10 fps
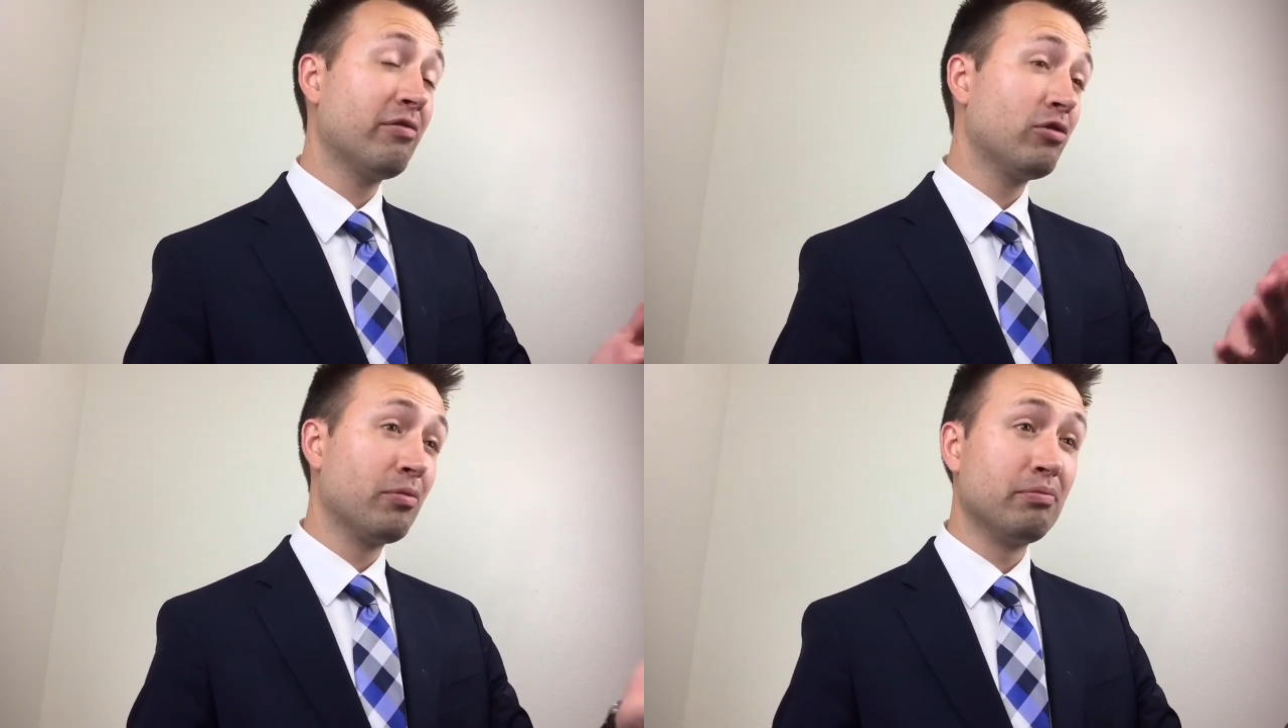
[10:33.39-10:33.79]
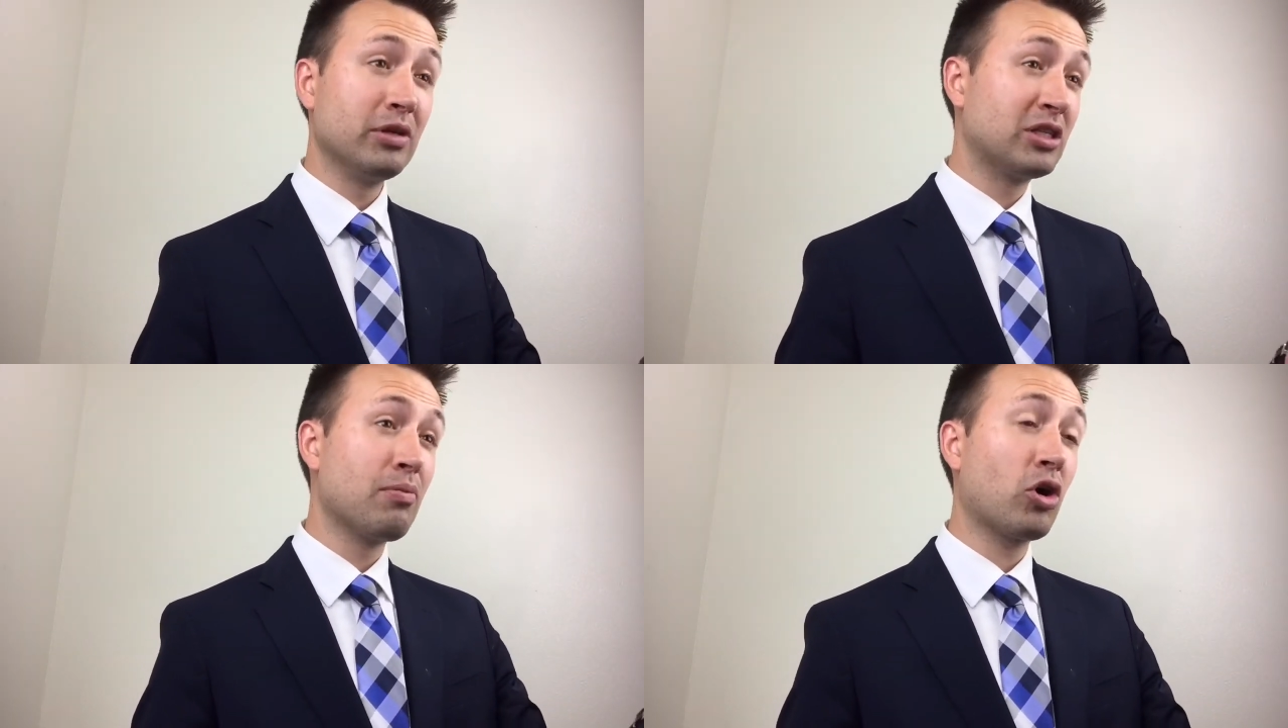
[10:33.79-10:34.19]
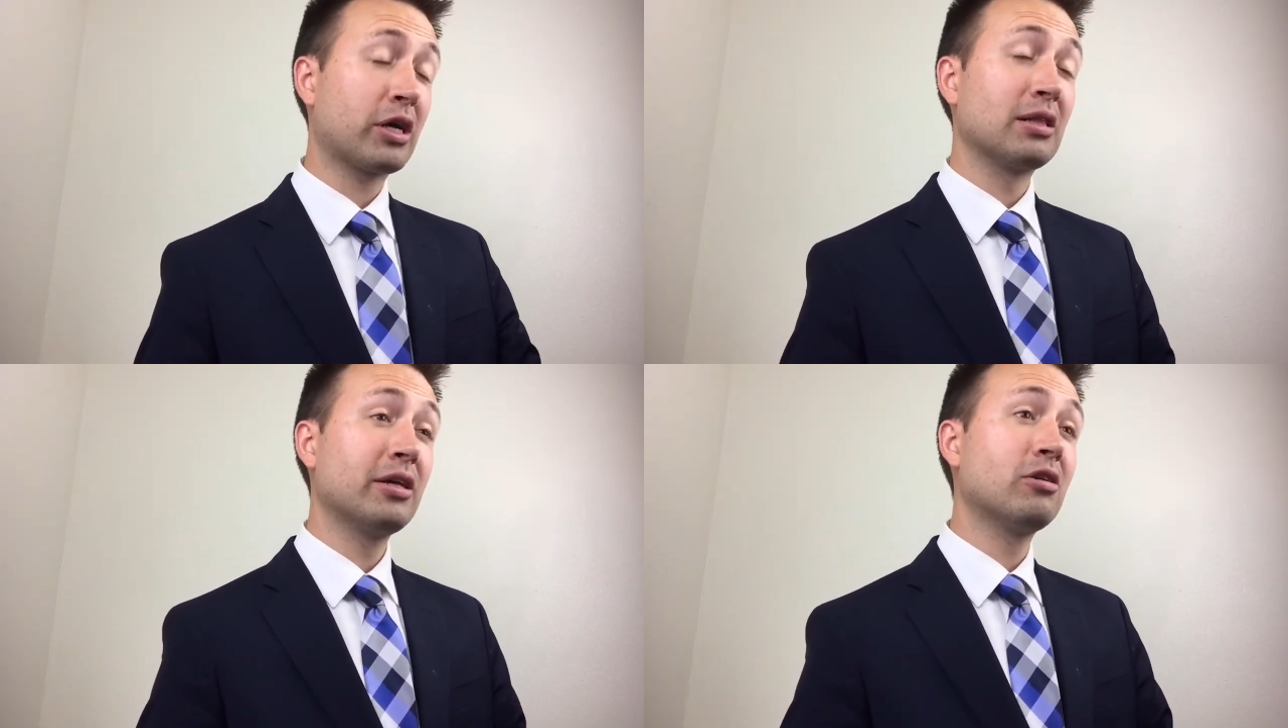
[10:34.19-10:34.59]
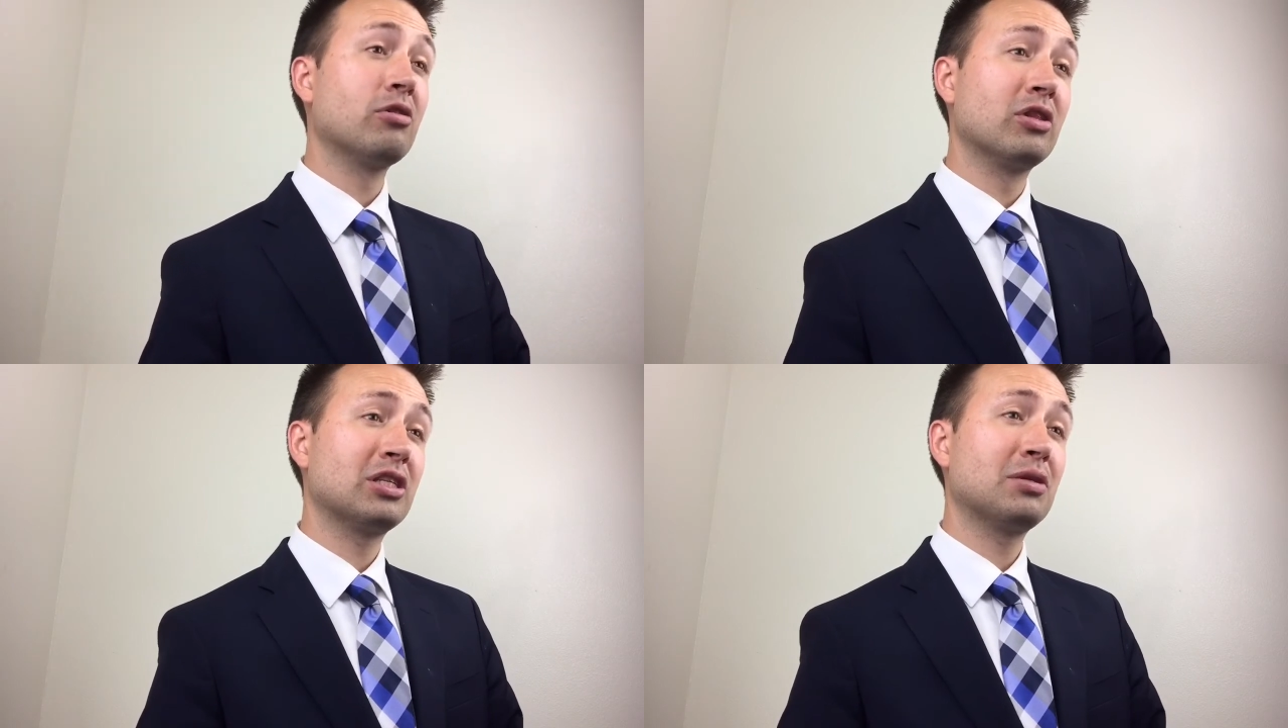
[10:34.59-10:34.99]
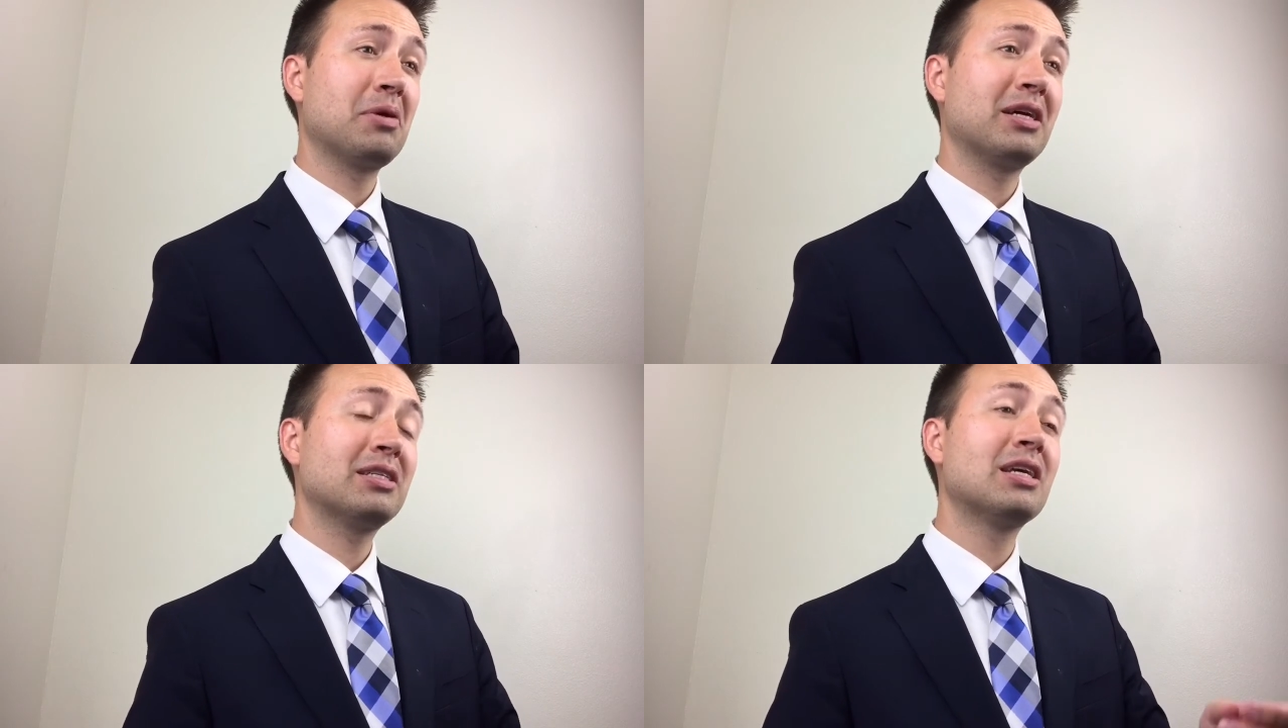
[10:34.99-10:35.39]
who is the market leader in this
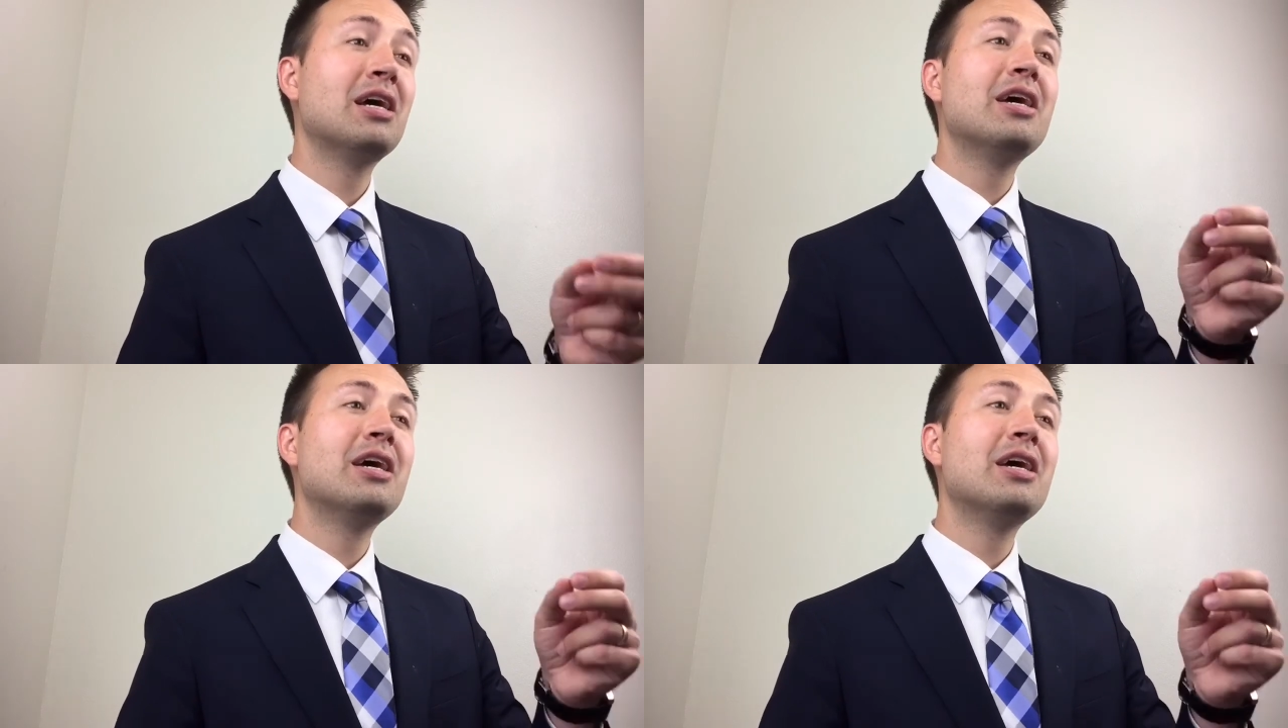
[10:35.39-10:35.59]
space,